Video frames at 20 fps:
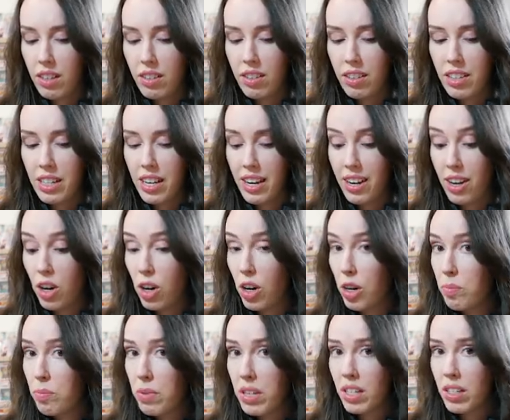yeah,
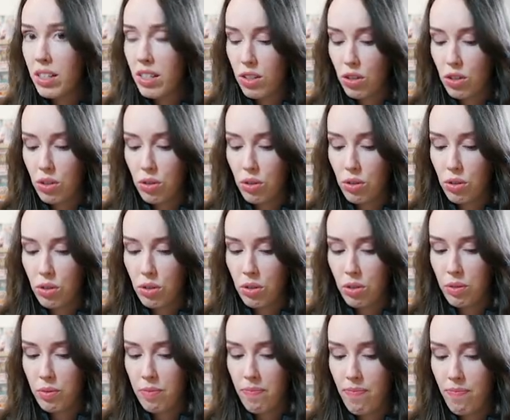hoping
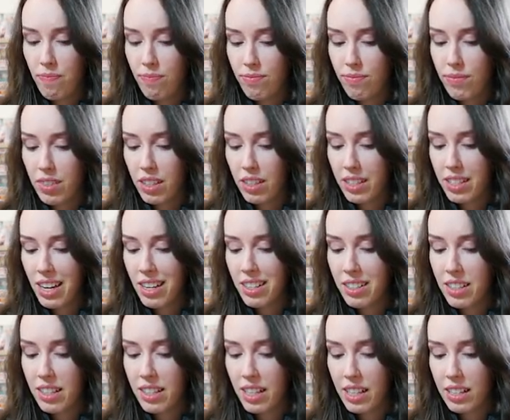to get
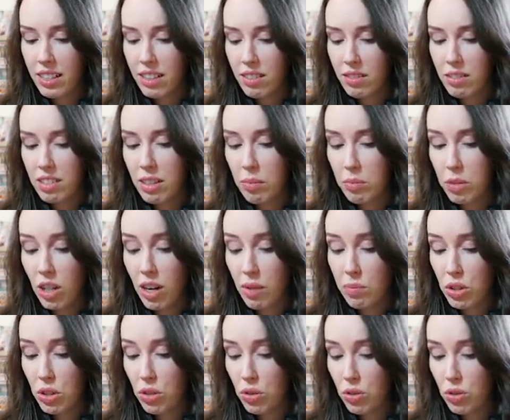into that sometime
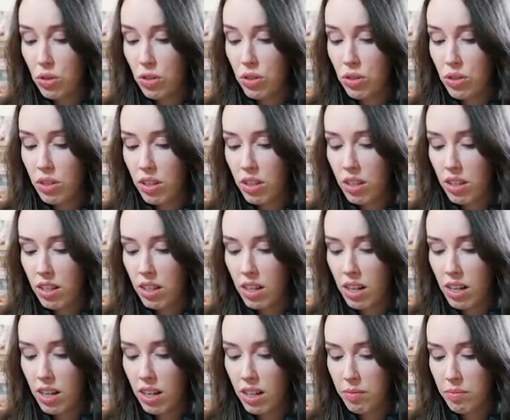soon.
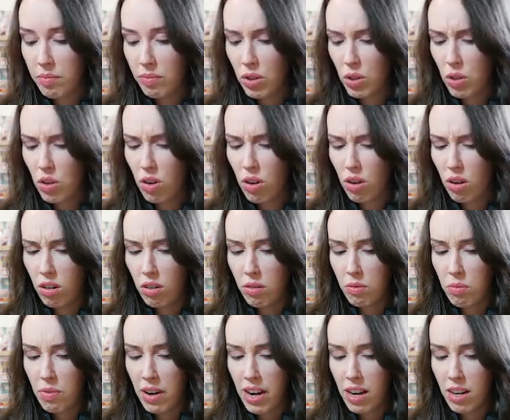Um, oh,
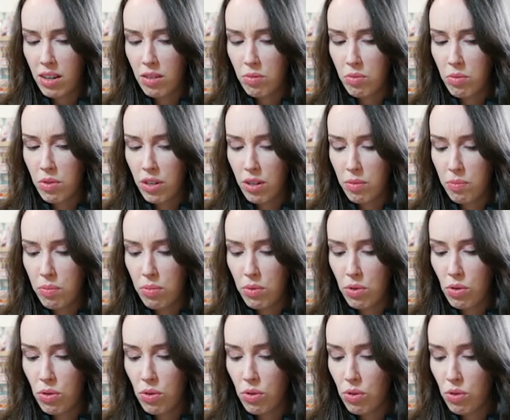wow, what a
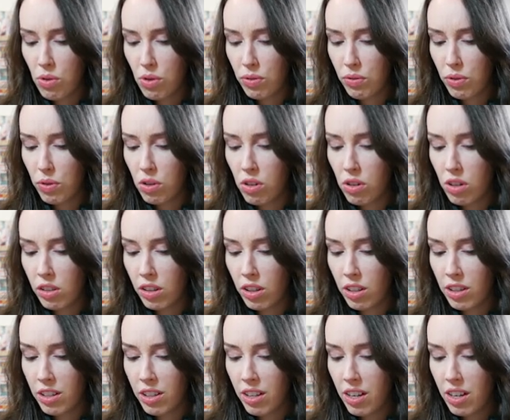beautiful
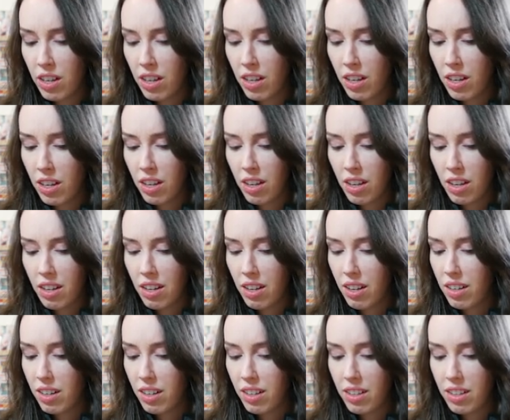hollow.
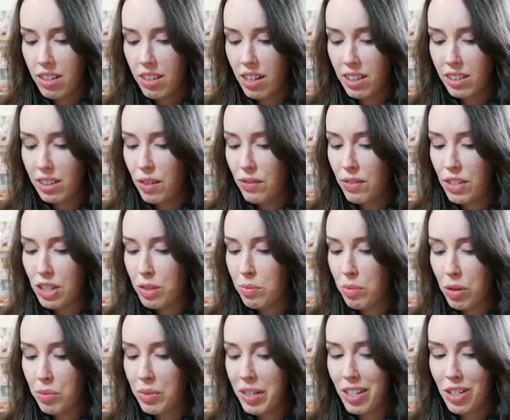I love this
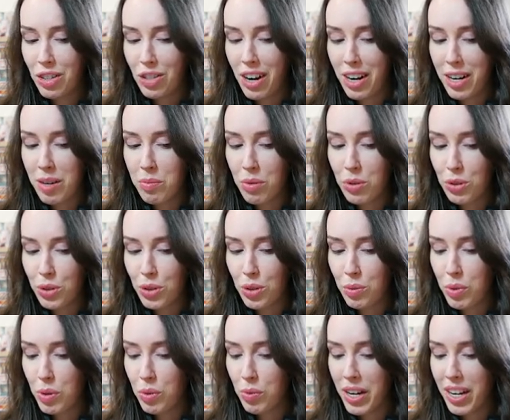moment in Dragon Ball
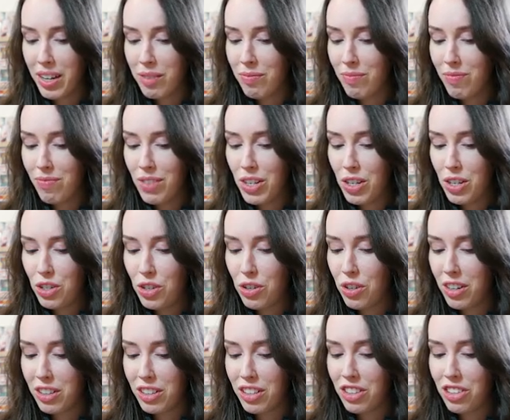Super where
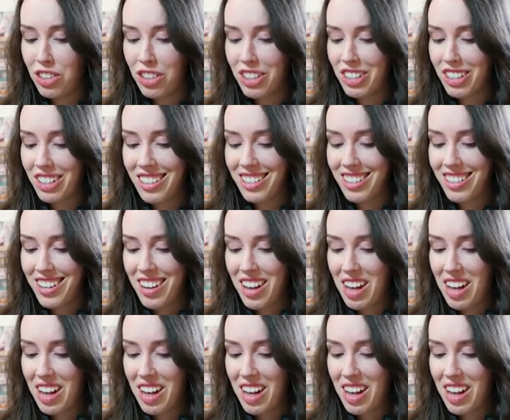Trunks just,